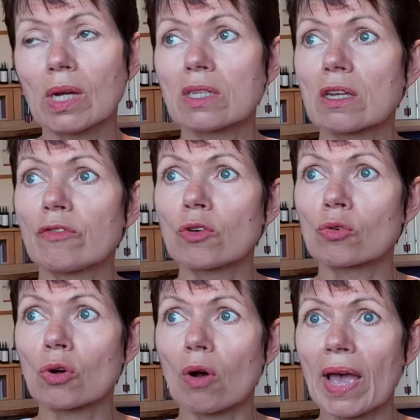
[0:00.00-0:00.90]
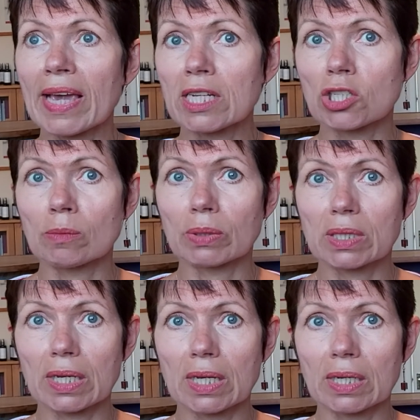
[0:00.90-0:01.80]
So if you're not aging
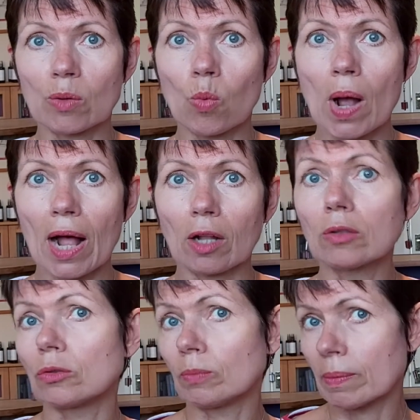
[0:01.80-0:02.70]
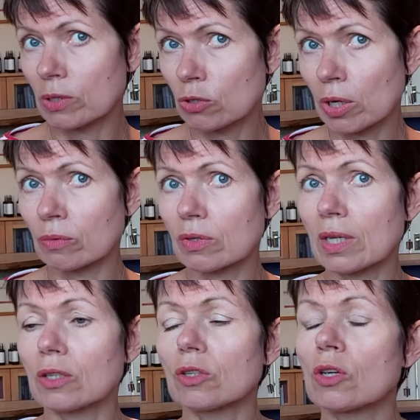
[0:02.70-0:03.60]
particularly well, or maybe you don't
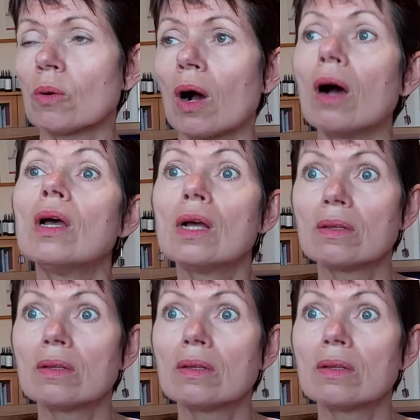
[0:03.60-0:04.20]
think that you are,